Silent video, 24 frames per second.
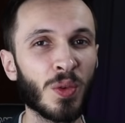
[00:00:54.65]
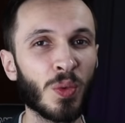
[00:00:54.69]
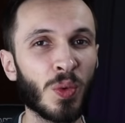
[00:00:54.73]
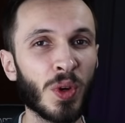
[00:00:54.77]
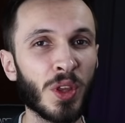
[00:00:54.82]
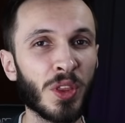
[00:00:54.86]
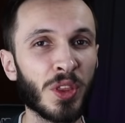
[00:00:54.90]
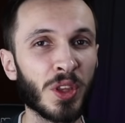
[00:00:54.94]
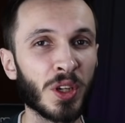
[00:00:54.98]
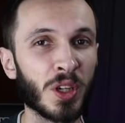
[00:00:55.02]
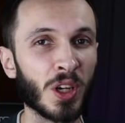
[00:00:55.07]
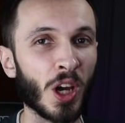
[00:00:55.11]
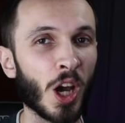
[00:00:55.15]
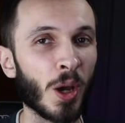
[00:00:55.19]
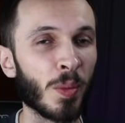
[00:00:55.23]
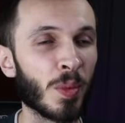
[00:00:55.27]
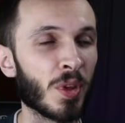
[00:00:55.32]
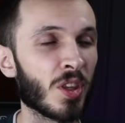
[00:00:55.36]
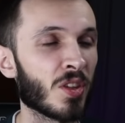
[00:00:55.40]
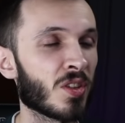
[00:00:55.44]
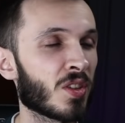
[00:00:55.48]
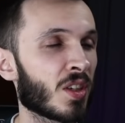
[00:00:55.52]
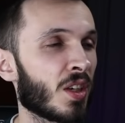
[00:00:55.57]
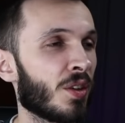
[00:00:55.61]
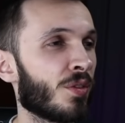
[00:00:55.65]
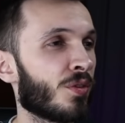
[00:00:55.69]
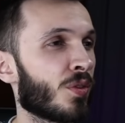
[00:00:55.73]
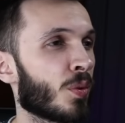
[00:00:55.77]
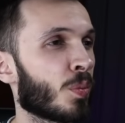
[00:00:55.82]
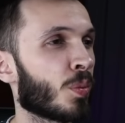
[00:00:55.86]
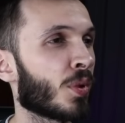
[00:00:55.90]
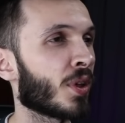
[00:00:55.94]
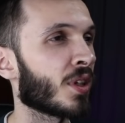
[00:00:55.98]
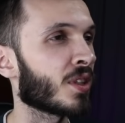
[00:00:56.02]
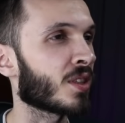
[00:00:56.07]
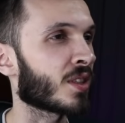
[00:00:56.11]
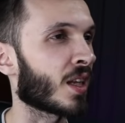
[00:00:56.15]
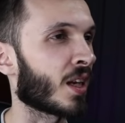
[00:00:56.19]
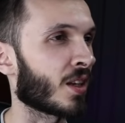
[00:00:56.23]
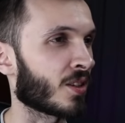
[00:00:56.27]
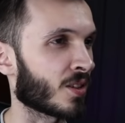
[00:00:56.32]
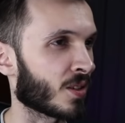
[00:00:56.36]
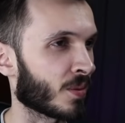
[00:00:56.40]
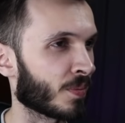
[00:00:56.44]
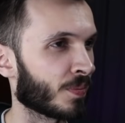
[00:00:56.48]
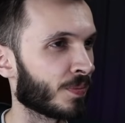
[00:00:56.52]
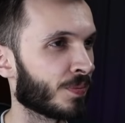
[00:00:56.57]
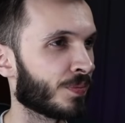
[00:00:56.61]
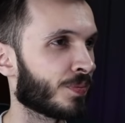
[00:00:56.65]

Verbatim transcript: with the Carmen skin for Priestess.